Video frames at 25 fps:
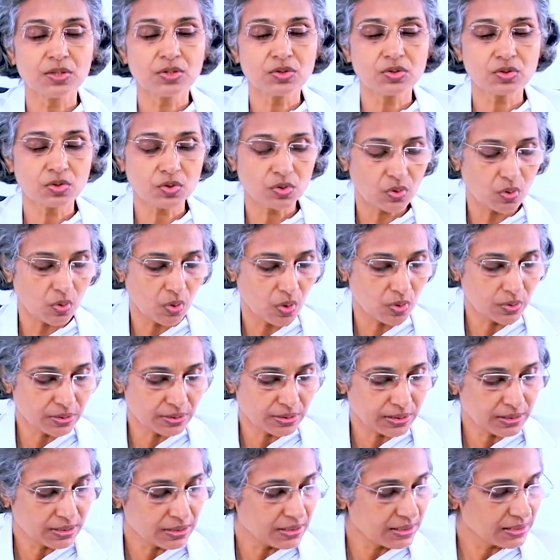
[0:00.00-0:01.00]
So
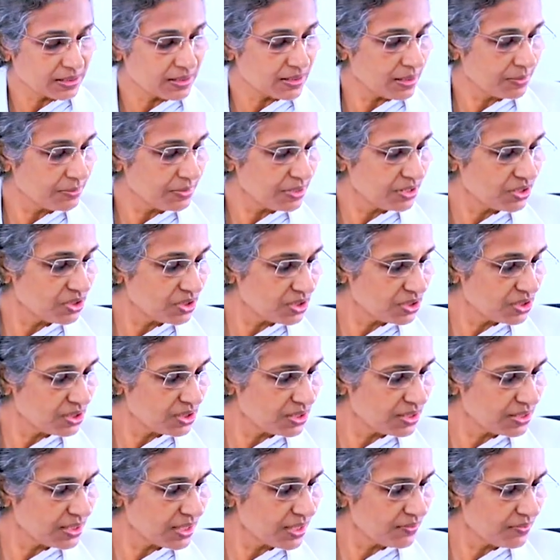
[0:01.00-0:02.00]
on that examination,
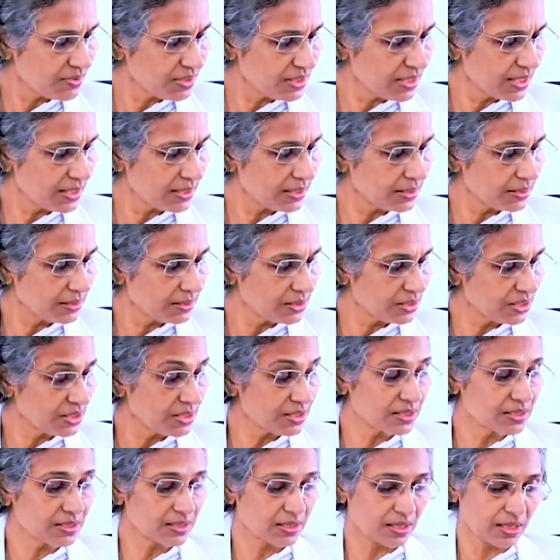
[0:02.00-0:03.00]
she's having
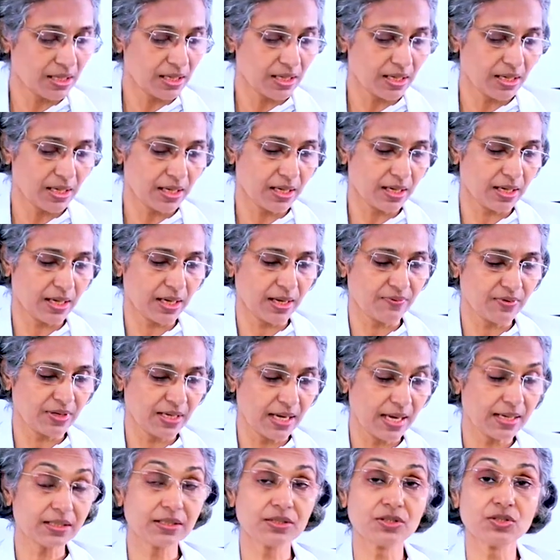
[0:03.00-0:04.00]

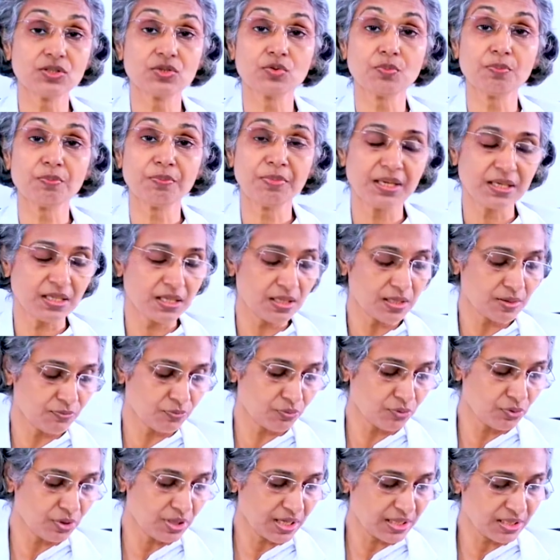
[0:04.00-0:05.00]
allergy to many
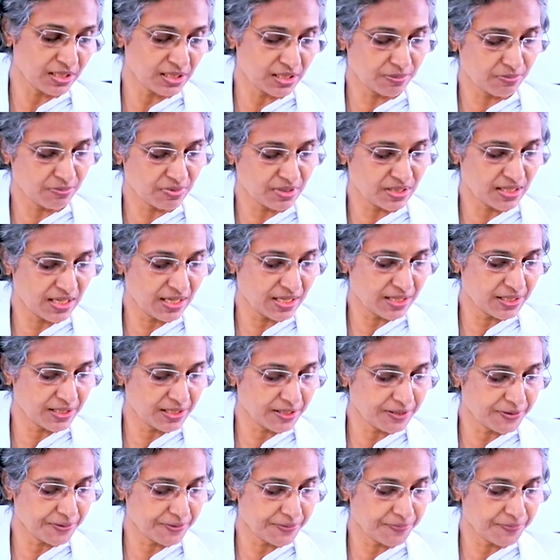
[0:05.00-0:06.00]
food items like